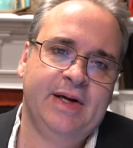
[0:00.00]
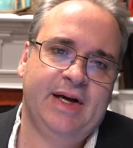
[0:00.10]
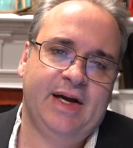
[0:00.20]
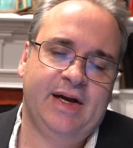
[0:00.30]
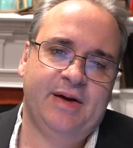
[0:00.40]

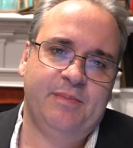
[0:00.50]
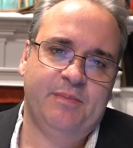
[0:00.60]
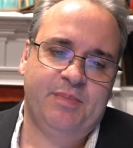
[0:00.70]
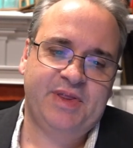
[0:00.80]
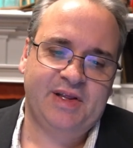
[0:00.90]

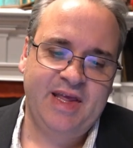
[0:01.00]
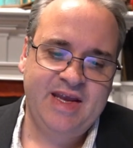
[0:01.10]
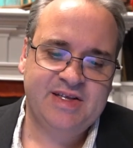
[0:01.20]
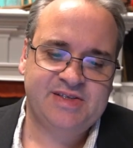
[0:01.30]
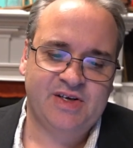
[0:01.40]
Um, but the
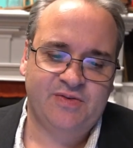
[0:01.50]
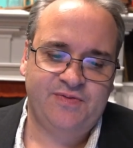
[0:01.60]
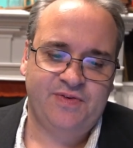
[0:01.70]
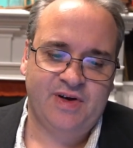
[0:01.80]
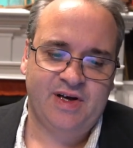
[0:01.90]
lake
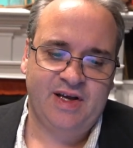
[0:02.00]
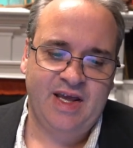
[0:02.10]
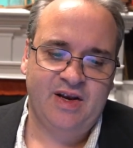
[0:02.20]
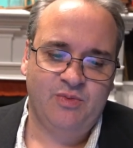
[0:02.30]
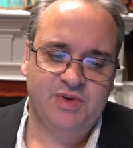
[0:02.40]
itself, uh,
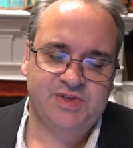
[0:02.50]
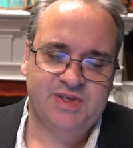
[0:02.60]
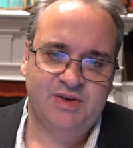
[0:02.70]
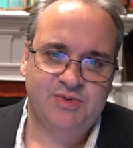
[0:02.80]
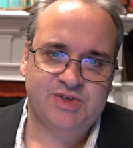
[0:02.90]
again, it was
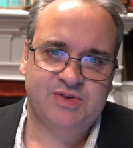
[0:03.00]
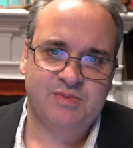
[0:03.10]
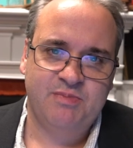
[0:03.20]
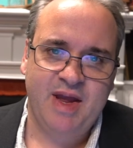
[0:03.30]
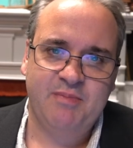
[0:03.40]
it was
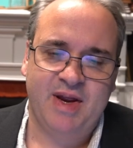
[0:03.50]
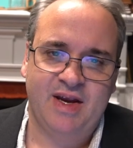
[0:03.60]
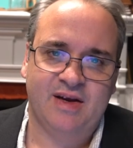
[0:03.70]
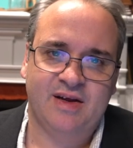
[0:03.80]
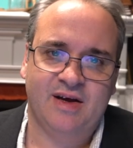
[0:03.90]
man-made.